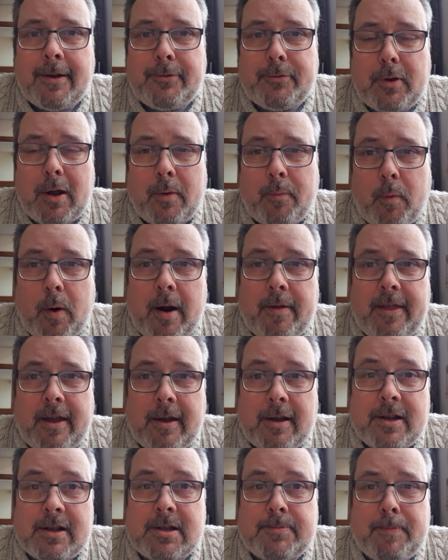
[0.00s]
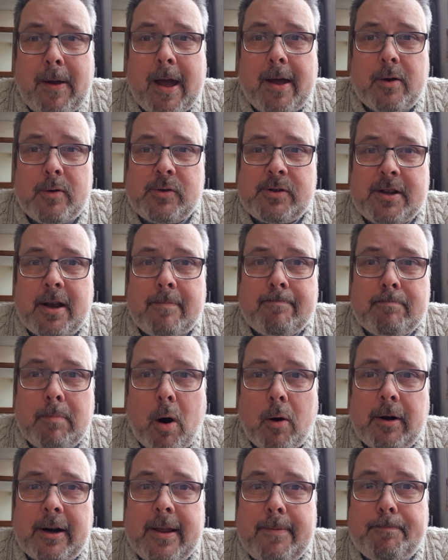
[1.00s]
where they can espouse their
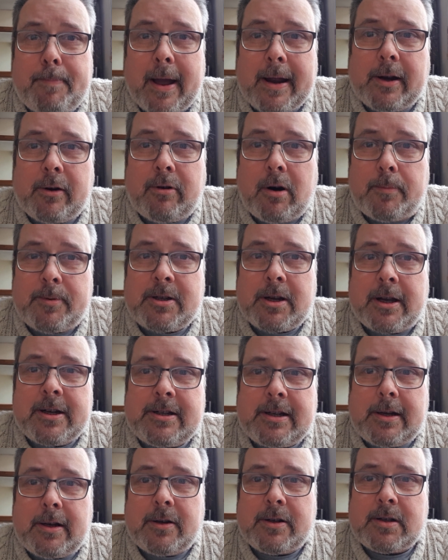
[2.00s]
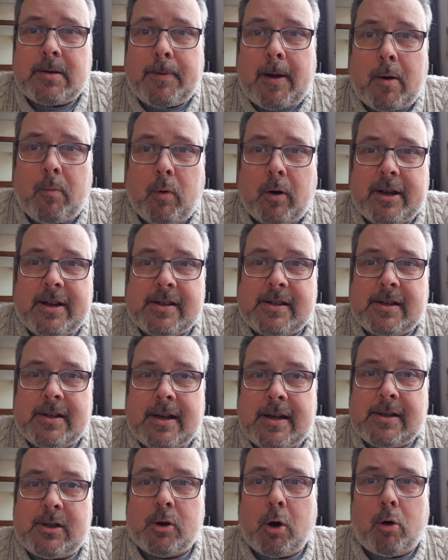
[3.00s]
morally bankrupt ideas about what is and
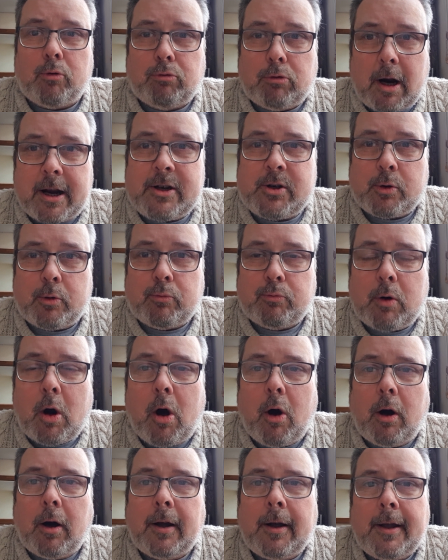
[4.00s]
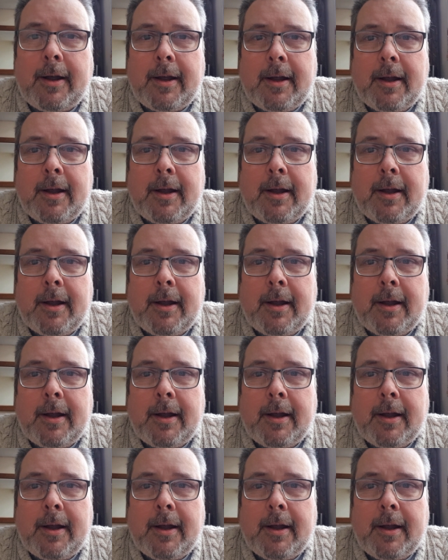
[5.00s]
is not right or wrong